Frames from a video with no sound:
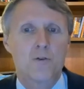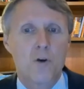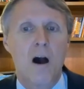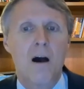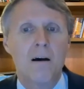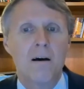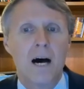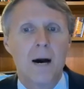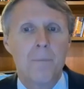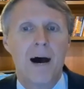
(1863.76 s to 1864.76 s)
draw
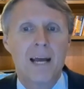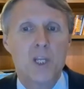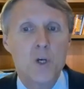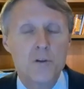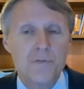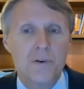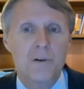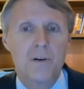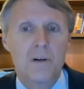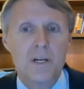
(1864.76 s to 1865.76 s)
upon
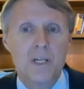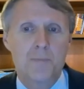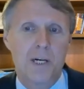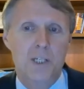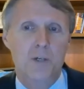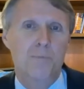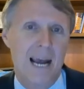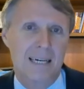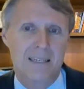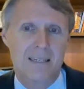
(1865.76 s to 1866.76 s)
useful spiritual
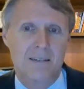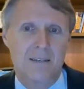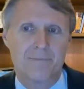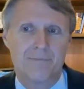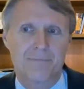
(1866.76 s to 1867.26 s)
practices.